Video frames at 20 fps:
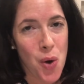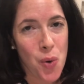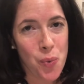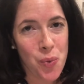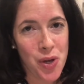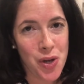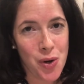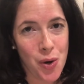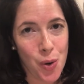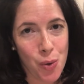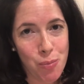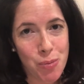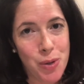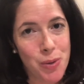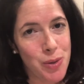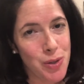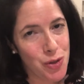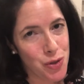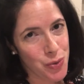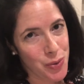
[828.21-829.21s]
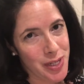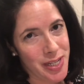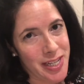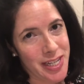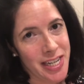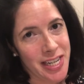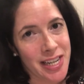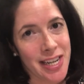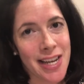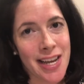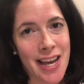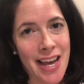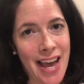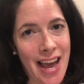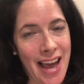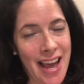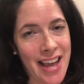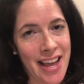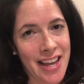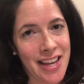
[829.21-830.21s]
We hope you enjoyed it,
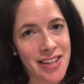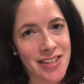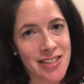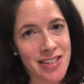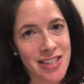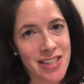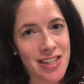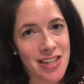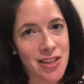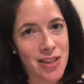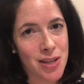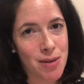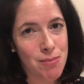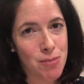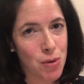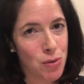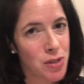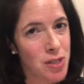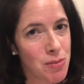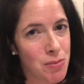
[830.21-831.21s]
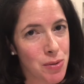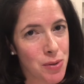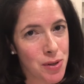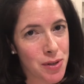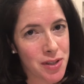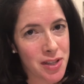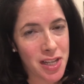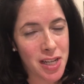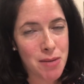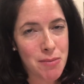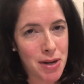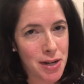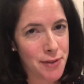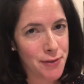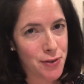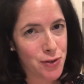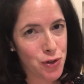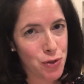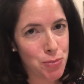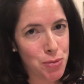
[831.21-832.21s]
and the most important thing about a
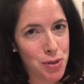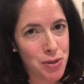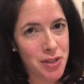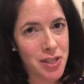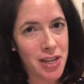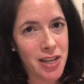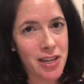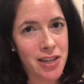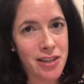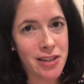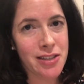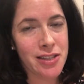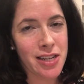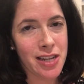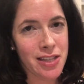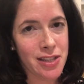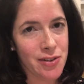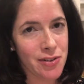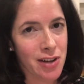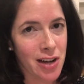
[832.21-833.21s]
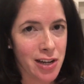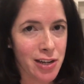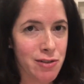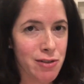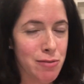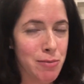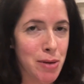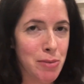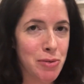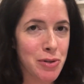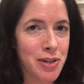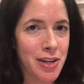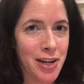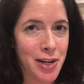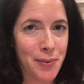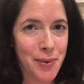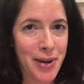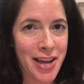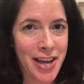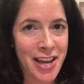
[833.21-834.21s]
first birthday is that they're not gonna remember it
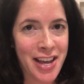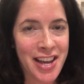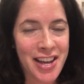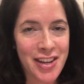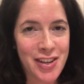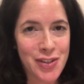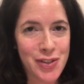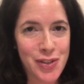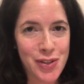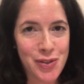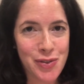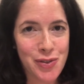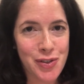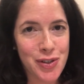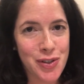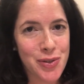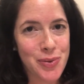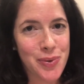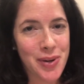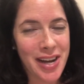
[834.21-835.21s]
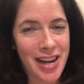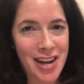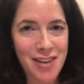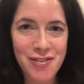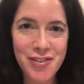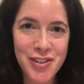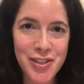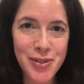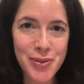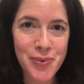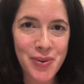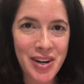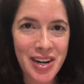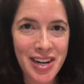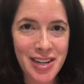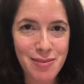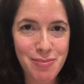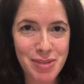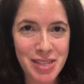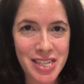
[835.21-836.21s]
anyway, so do whatever you
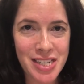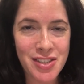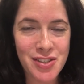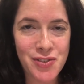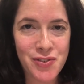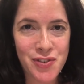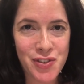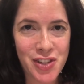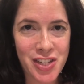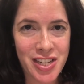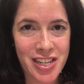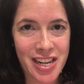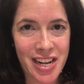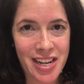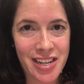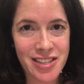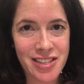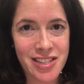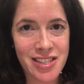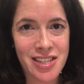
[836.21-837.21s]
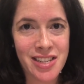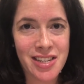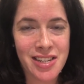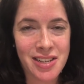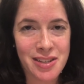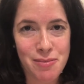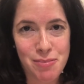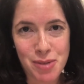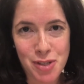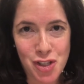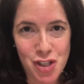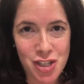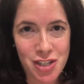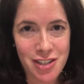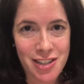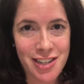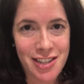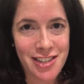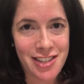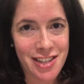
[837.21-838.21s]
want, because for the next
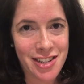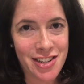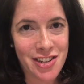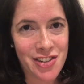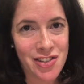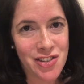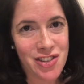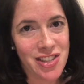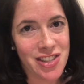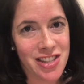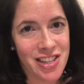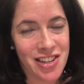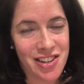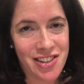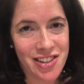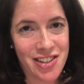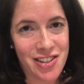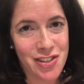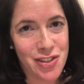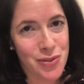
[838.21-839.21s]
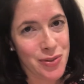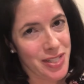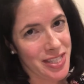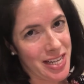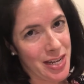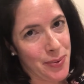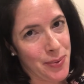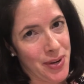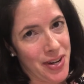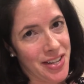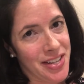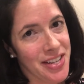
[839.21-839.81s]
bajillion years, they're gonna do what they want.